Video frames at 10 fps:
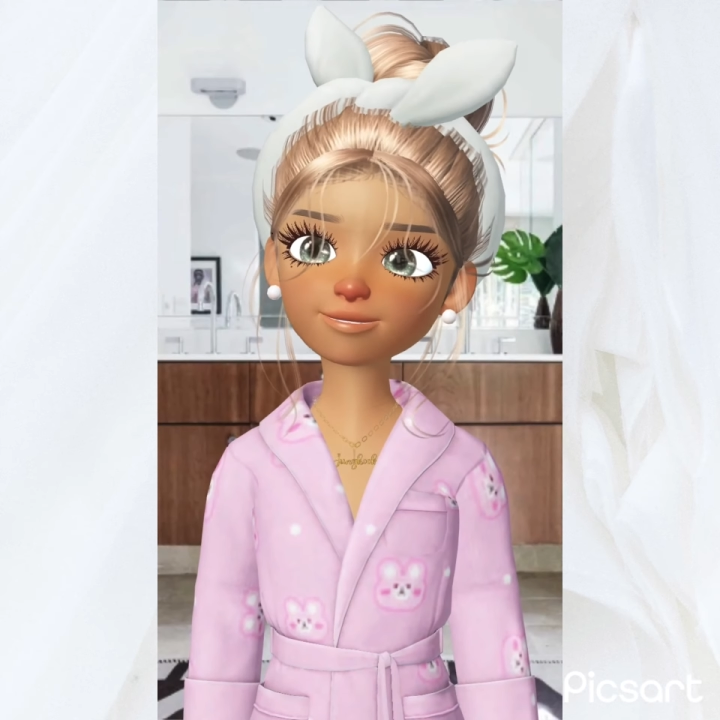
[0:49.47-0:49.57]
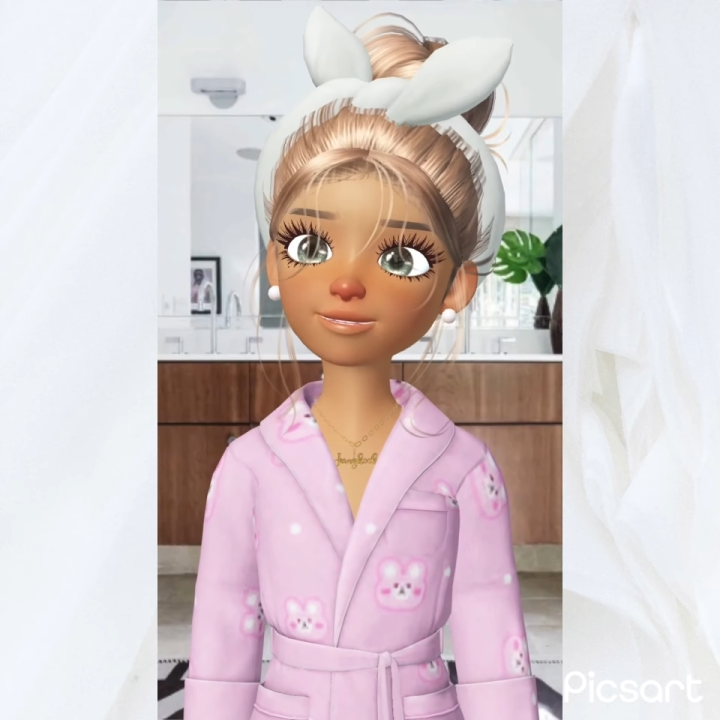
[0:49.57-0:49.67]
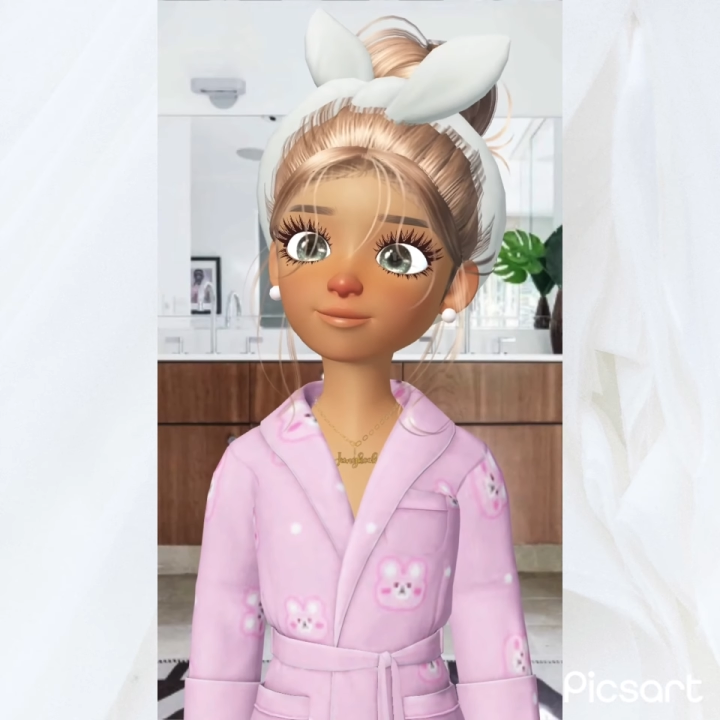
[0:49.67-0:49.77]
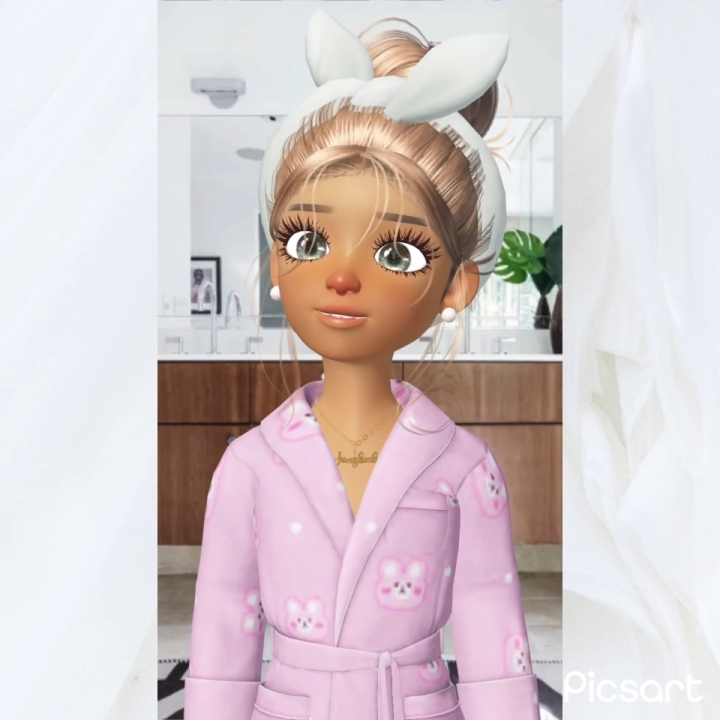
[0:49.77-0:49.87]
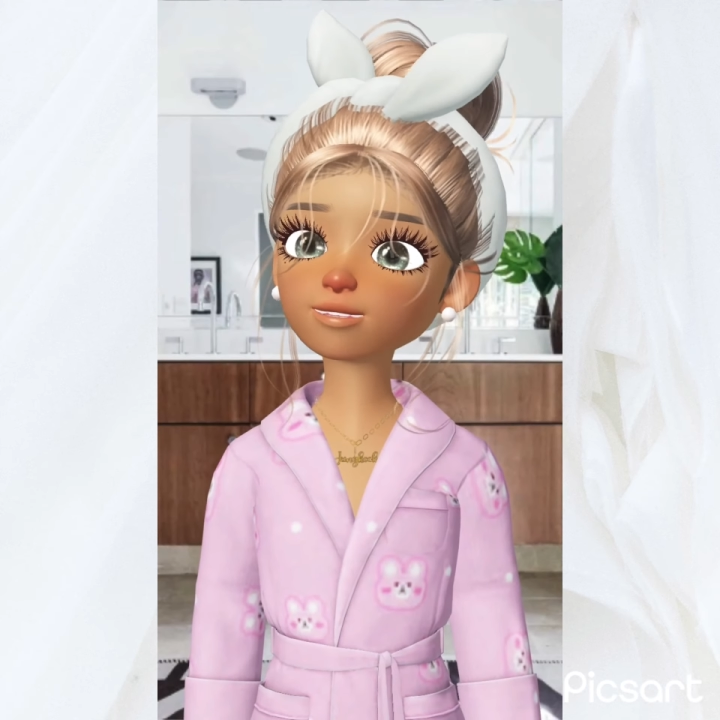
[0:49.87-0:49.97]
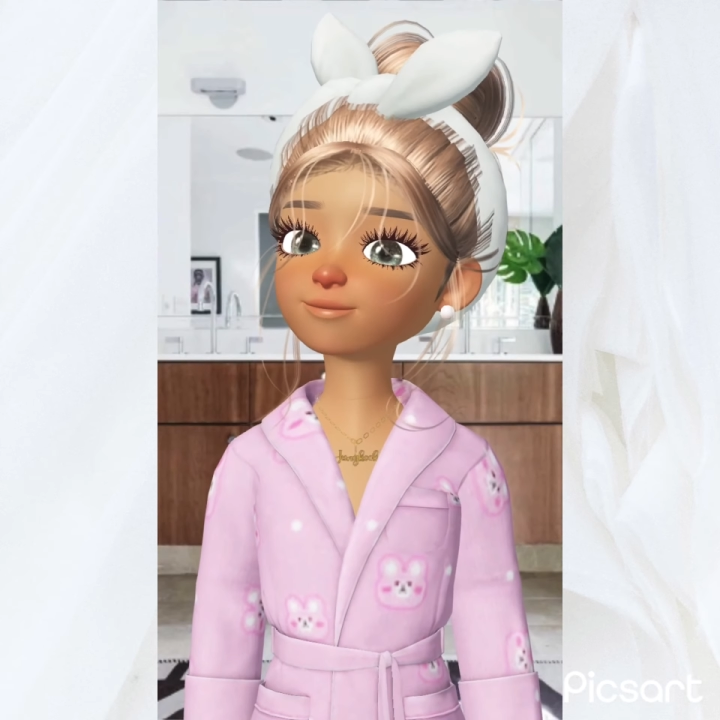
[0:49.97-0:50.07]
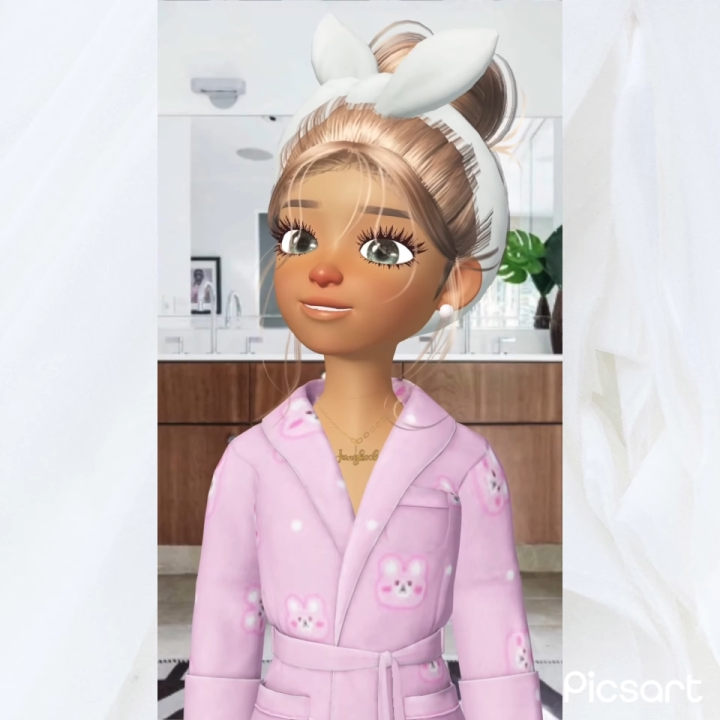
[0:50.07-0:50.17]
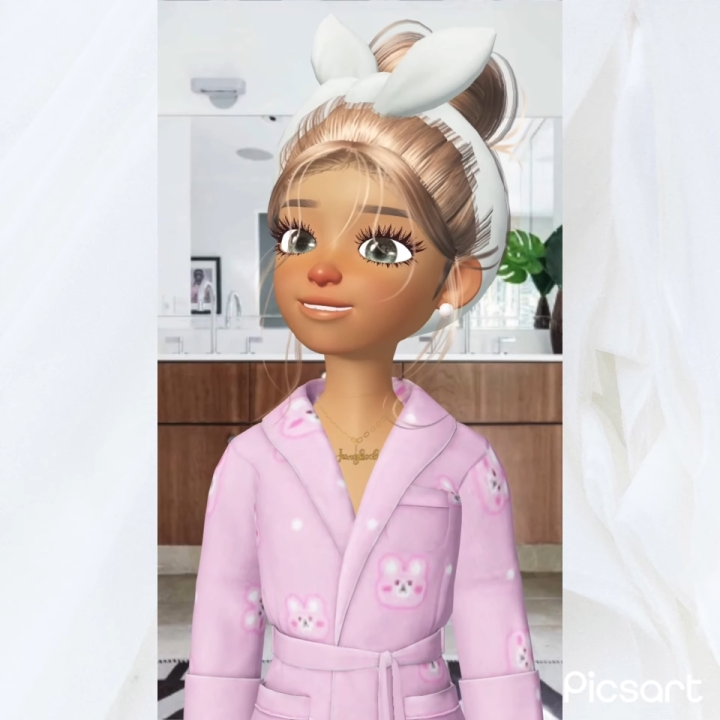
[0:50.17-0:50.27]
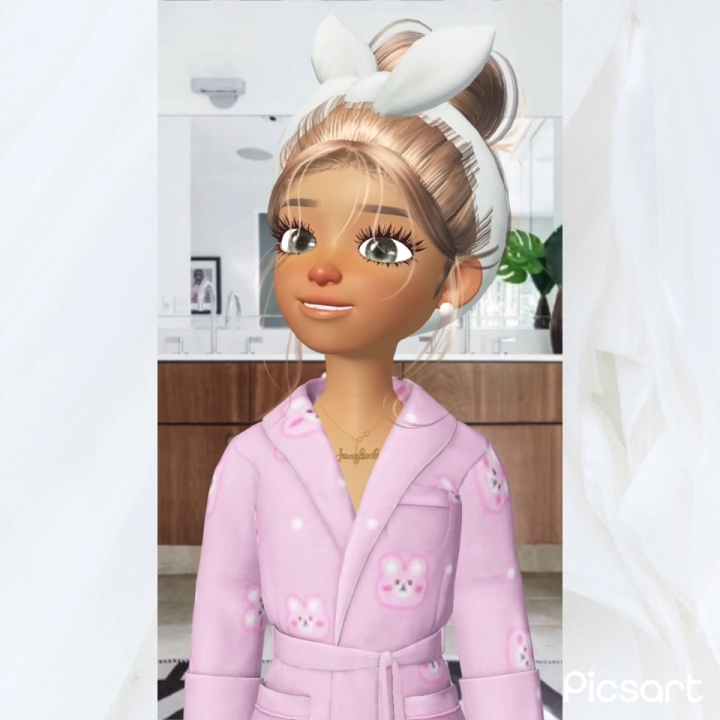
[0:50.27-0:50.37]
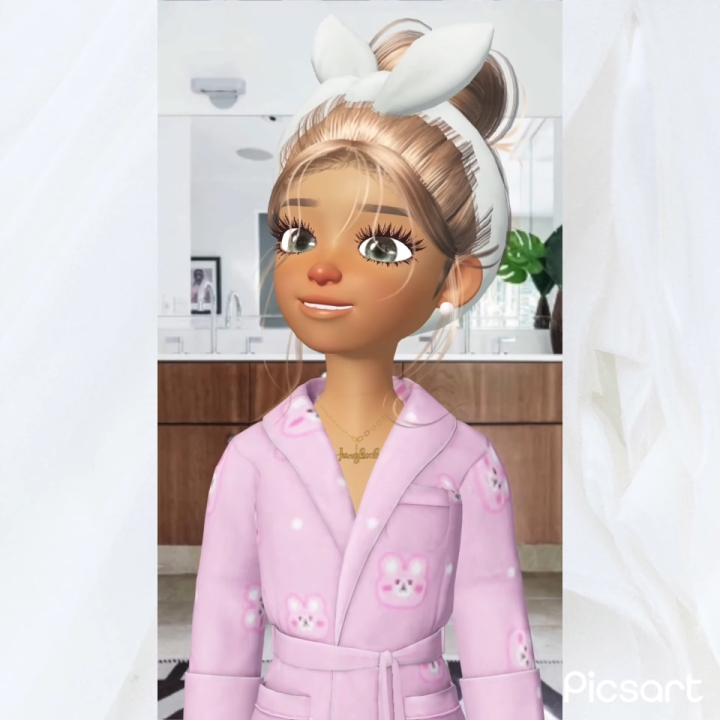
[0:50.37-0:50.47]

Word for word: Now we're going to put